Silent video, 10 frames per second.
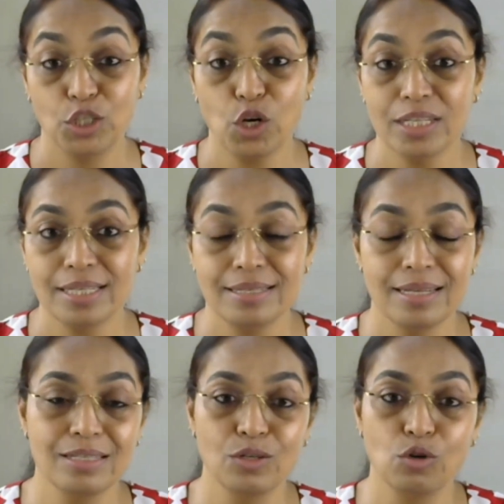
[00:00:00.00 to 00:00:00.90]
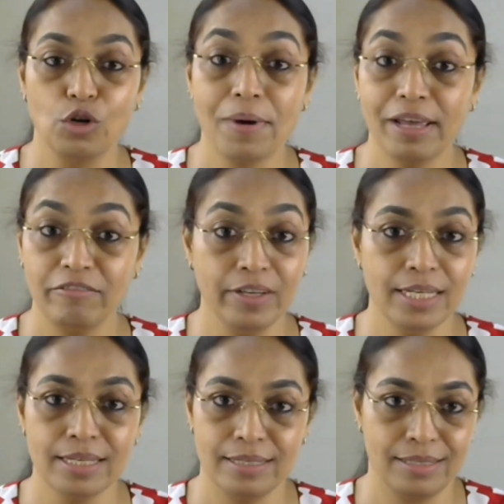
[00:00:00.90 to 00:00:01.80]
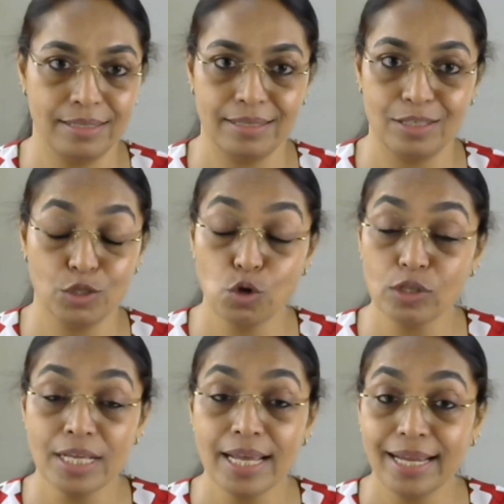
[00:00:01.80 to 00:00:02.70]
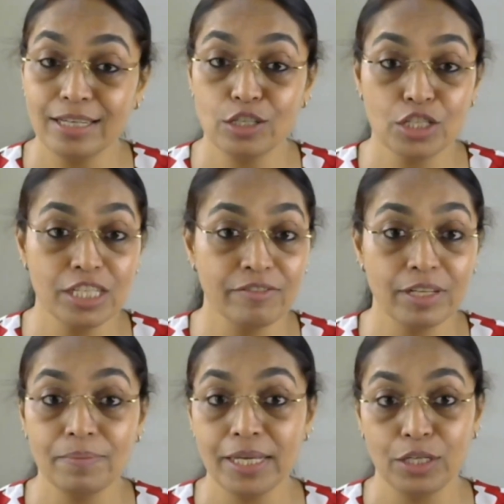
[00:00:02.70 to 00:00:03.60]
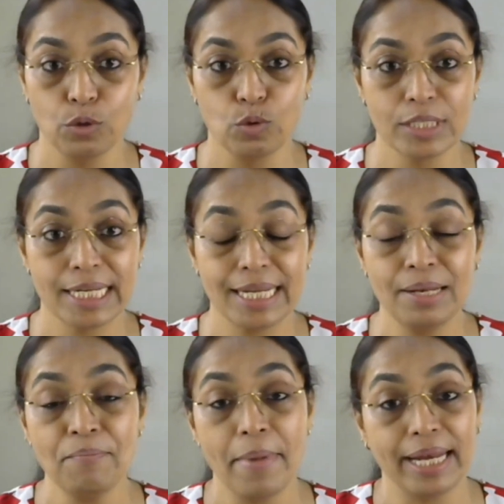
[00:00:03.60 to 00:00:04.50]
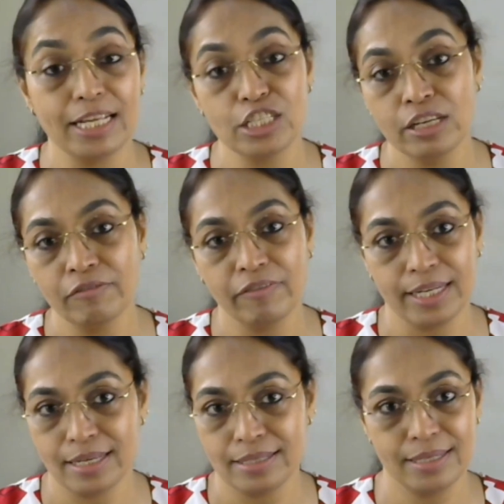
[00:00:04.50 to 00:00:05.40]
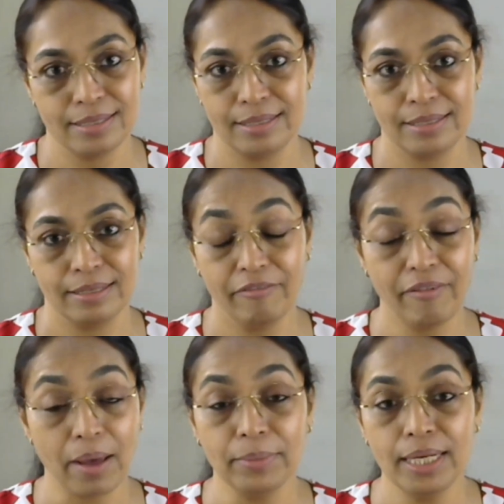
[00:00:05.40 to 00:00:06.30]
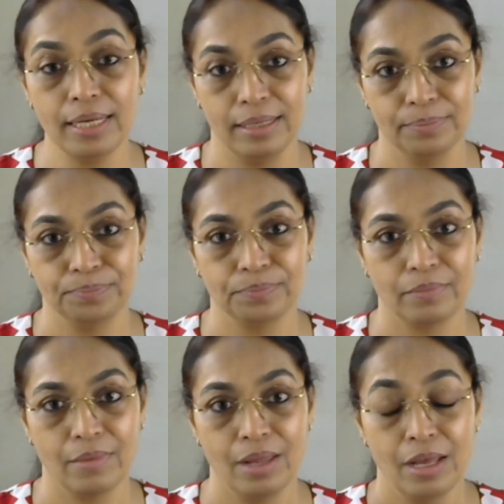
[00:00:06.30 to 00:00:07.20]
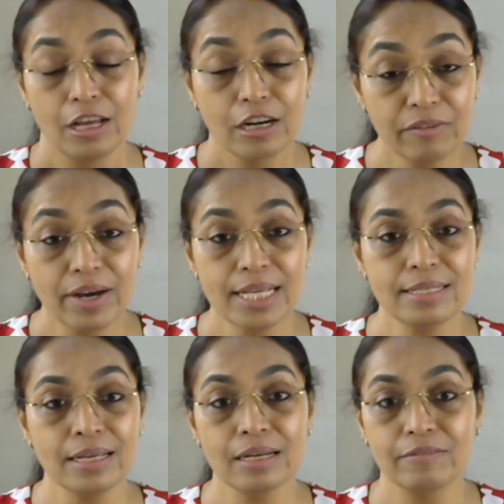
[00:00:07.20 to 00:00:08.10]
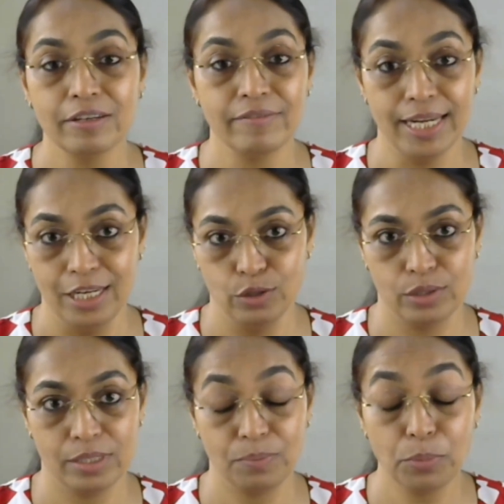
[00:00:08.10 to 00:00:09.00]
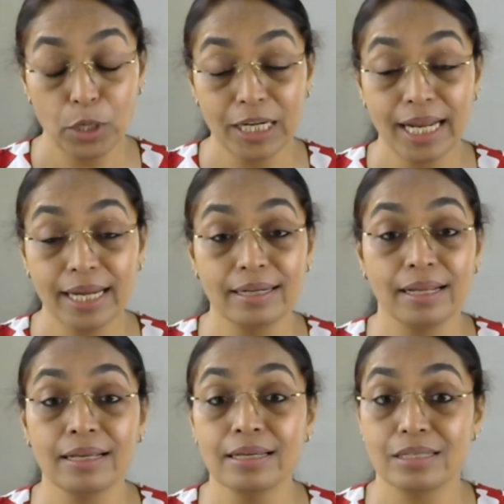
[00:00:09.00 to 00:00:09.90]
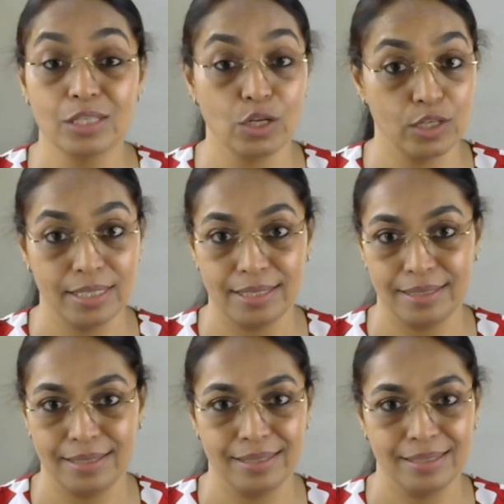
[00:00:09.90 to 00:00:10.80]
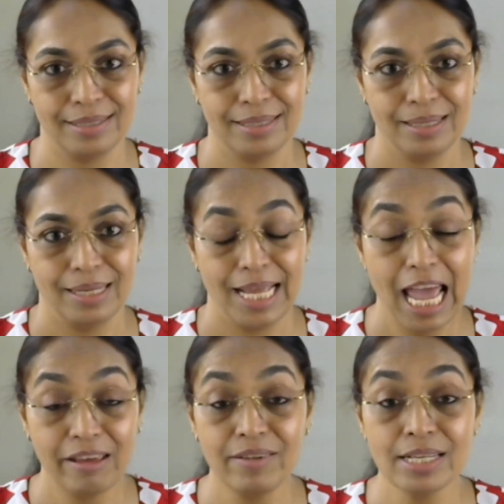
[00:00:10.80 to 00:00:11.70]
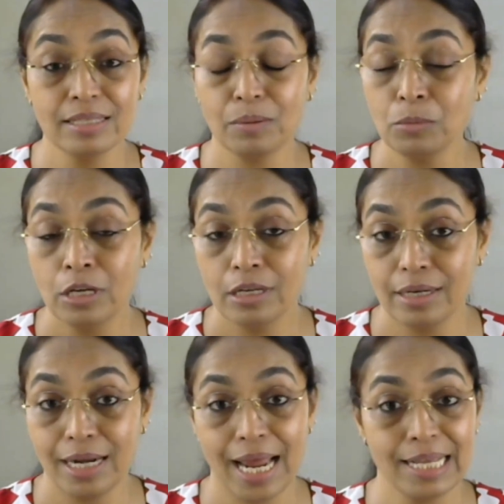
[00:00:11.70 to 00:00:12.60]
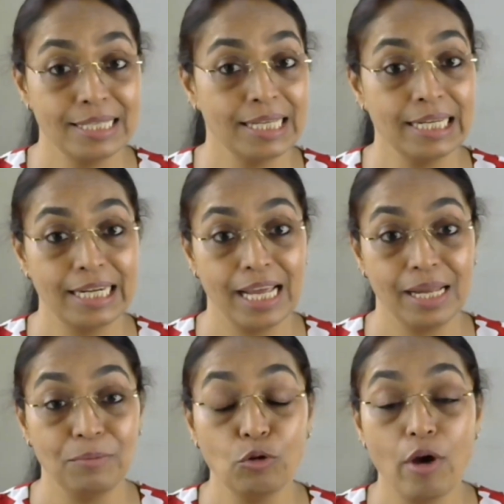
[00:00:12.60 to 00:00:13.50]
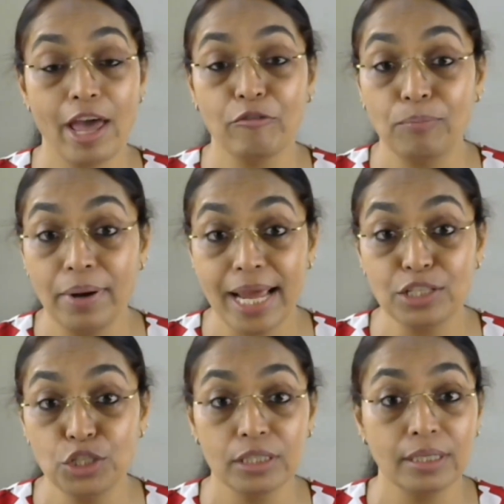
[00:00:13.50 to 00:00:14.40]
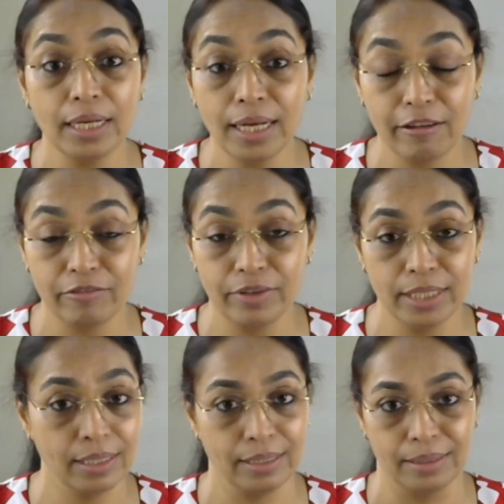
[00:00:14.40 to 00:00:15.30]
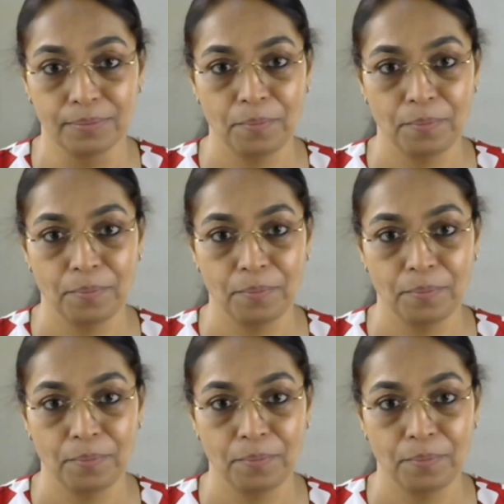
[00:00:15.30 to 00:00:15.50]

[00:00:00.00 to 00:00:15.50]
Taurus is ruled by Venus, so the energy will be used in managing finances, family, revising our values, protecting resources, having some relaxing time to have pleasure in everything.